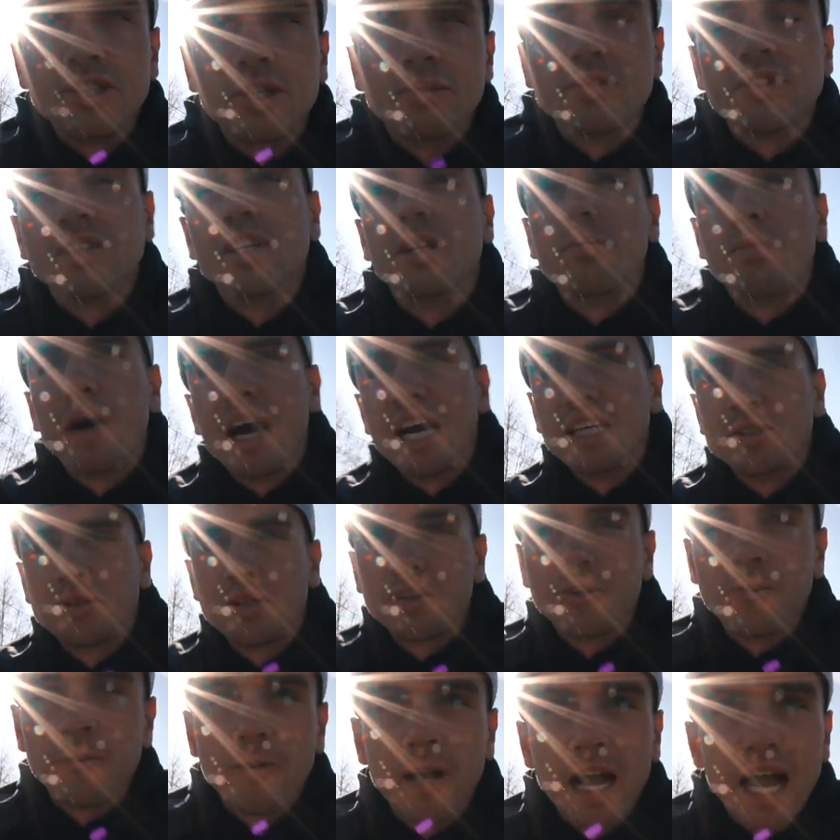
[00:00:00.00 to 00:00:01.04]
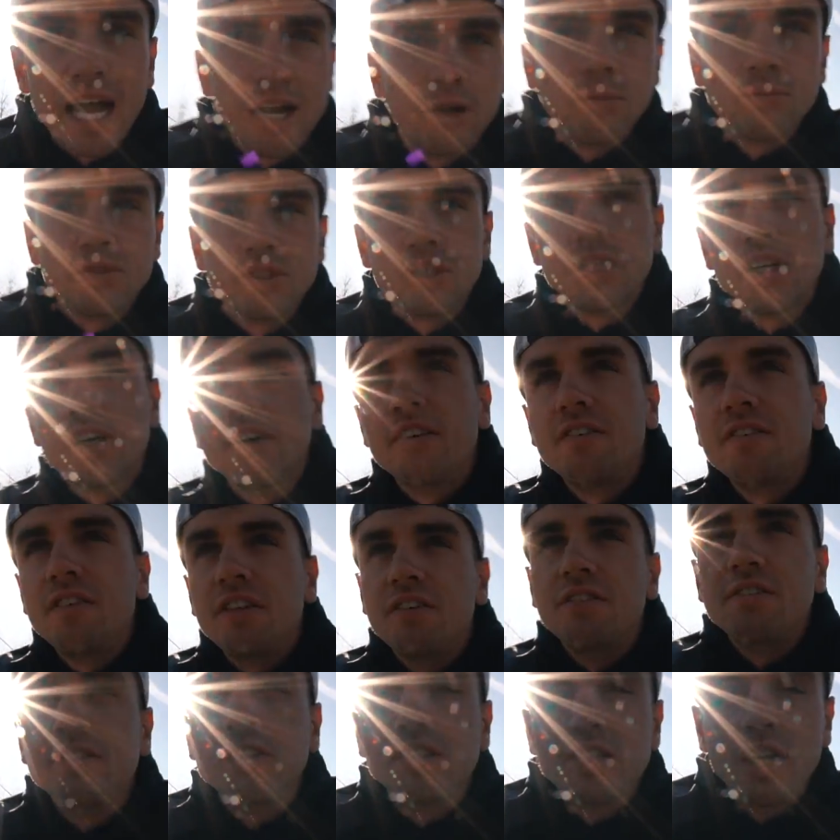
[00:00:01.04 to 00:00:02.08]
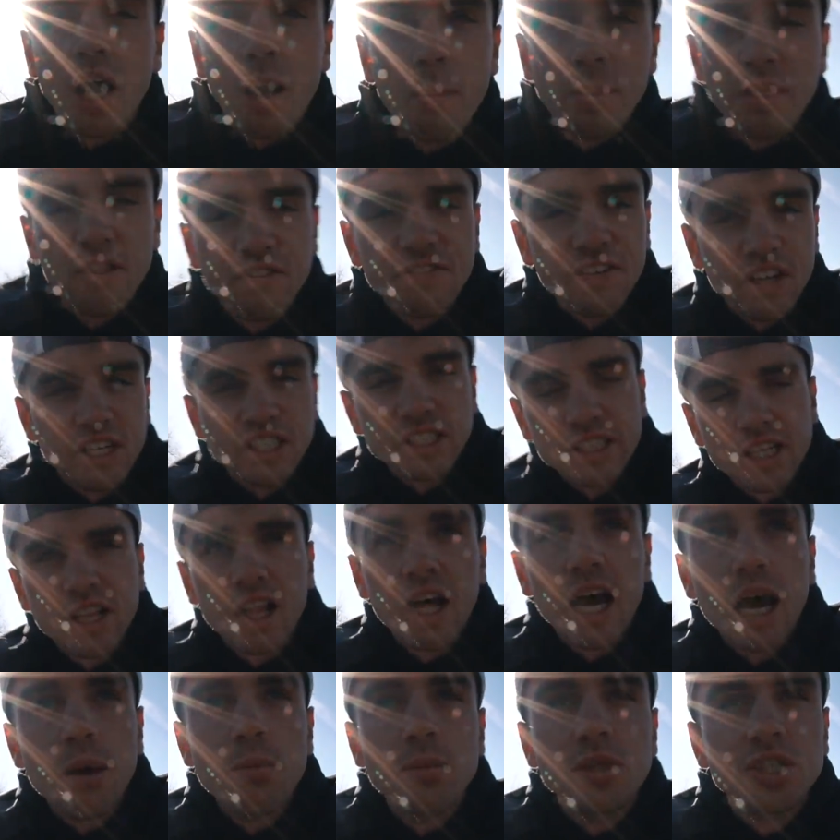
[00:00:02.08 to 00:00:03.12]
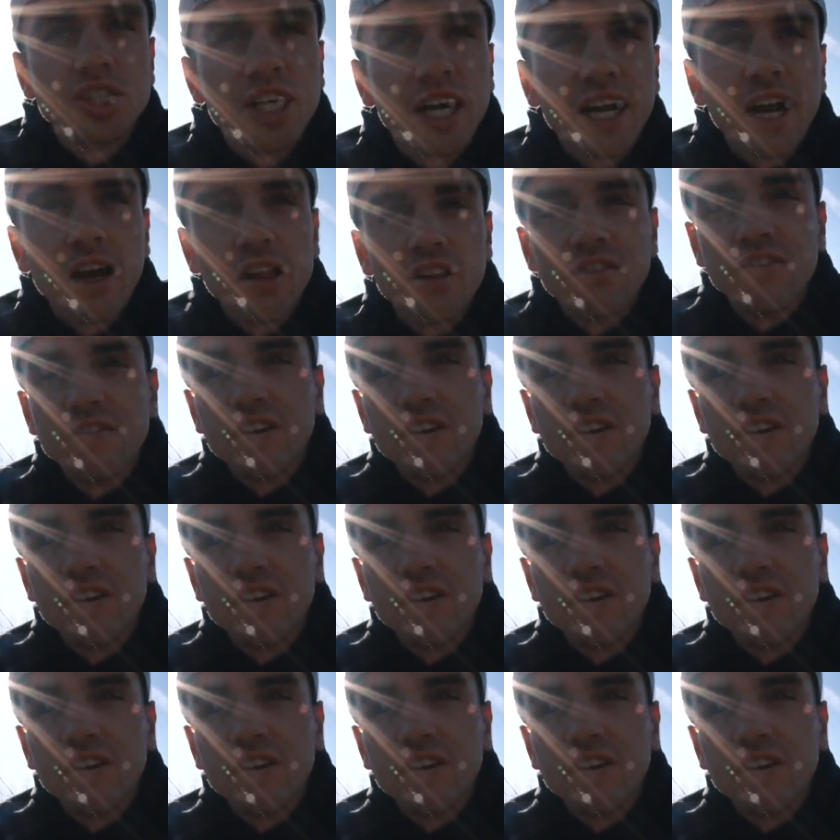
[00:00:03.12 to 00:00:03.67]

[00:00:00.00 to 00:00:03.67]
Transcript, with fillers: We jumped on the bikes, we're going to ride up to the, the, the top of the finish climb and check out the